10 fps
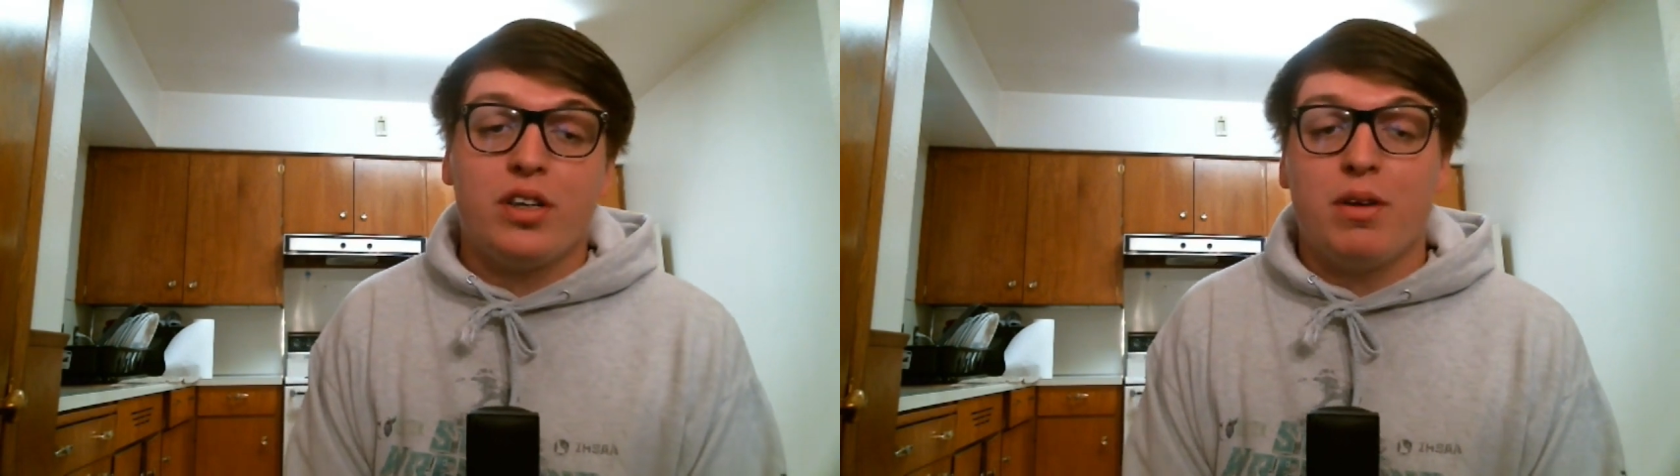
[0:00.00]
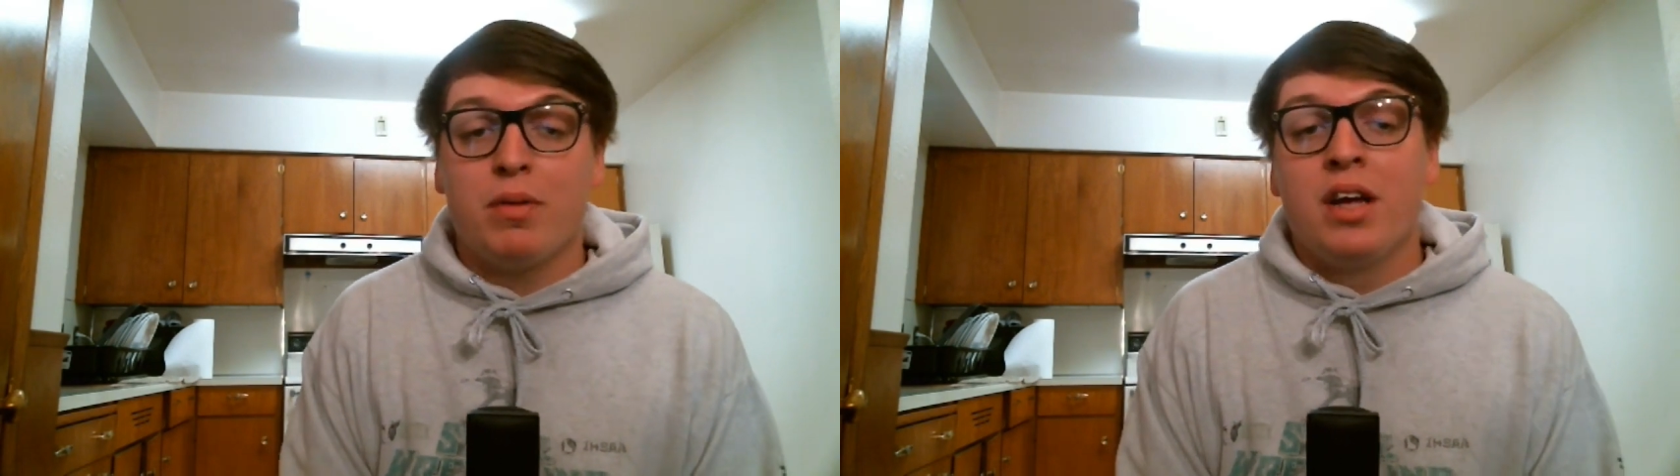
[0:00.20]

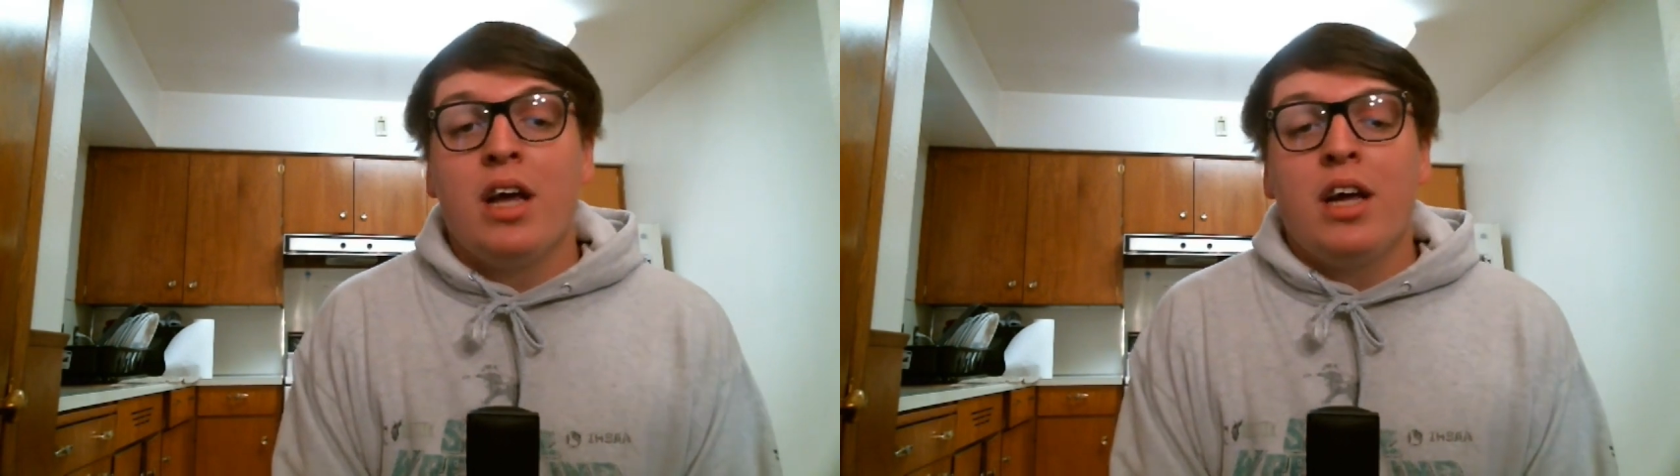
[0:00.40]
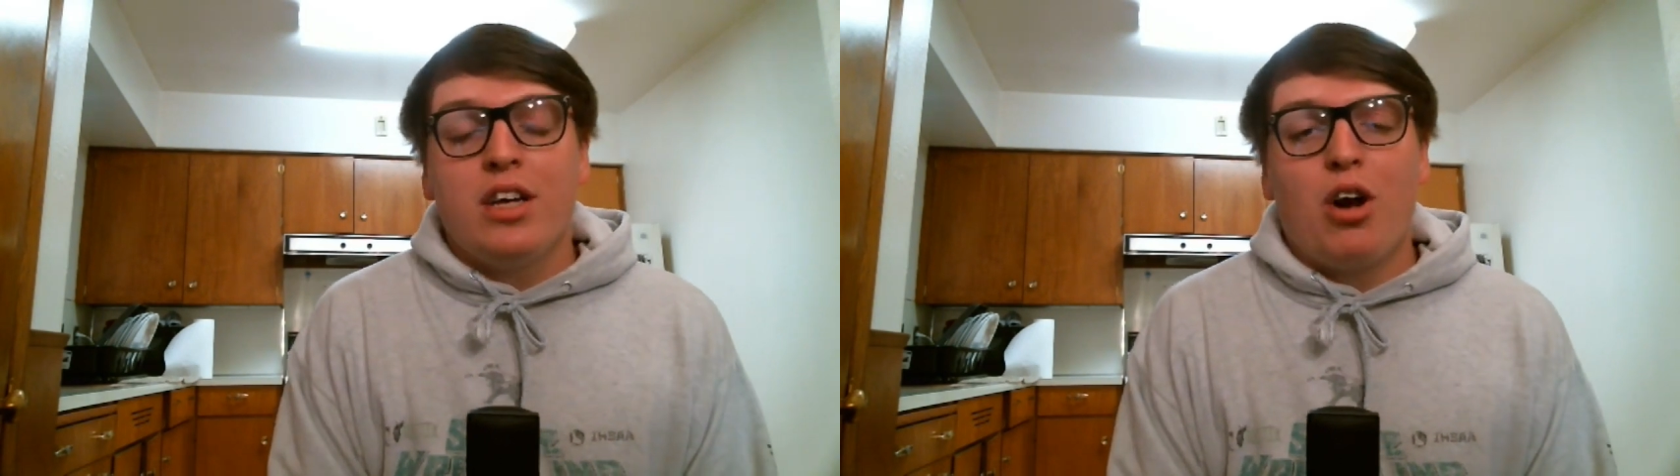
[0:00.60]
and
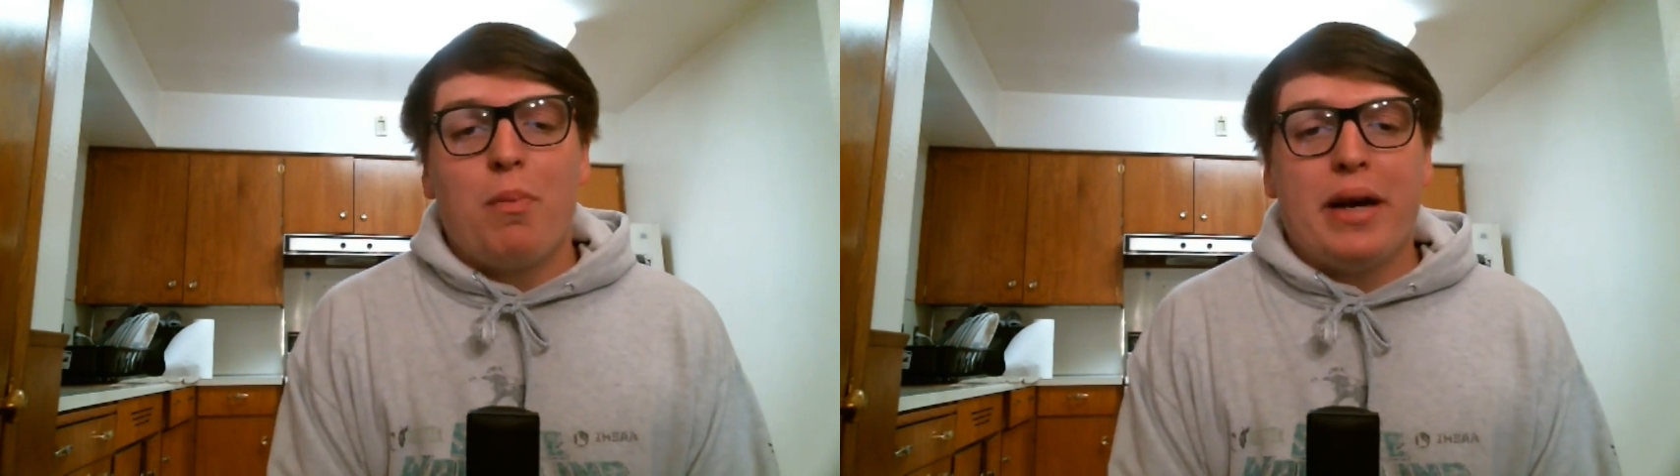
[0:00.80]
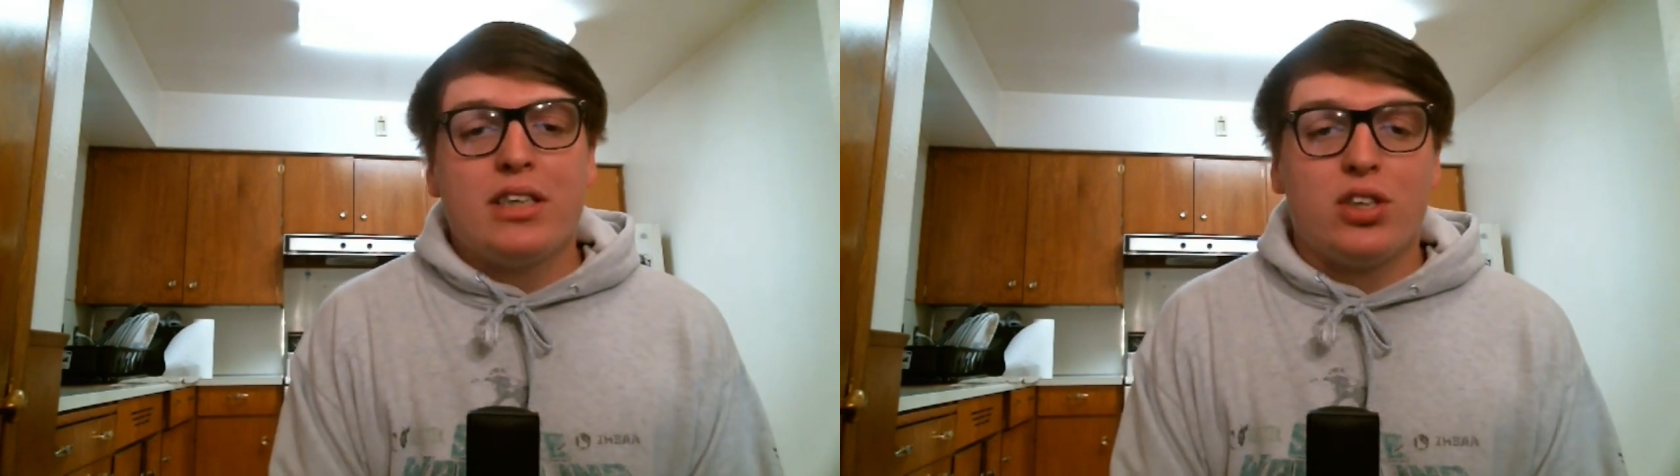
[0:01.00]
you know
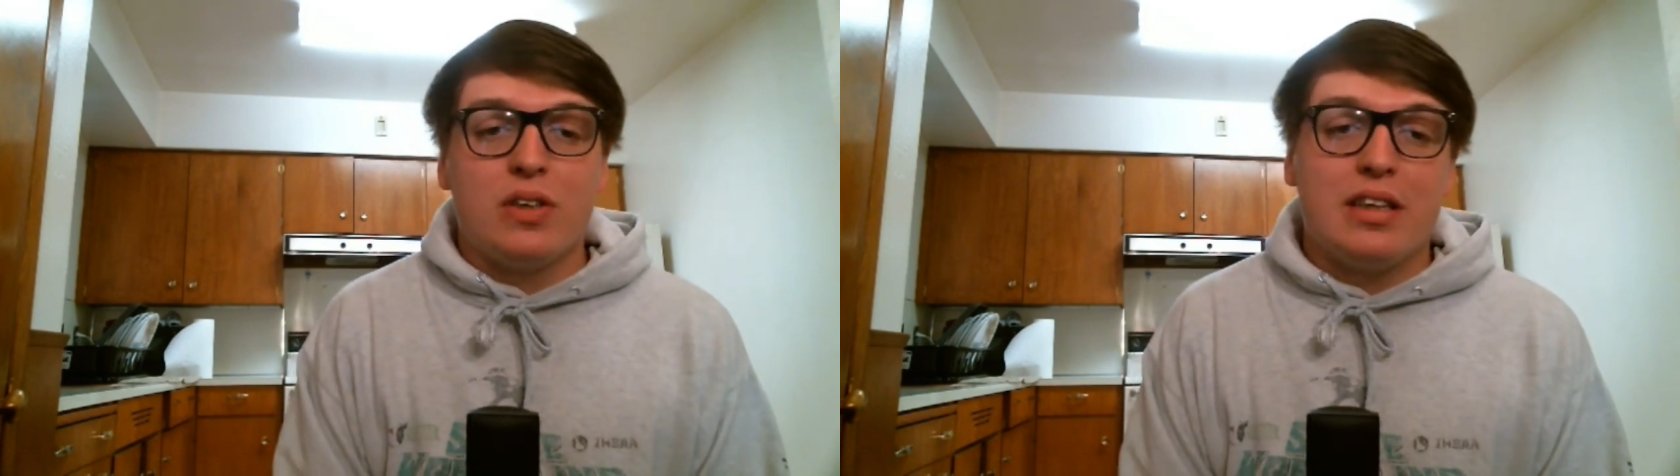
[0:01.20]
make sure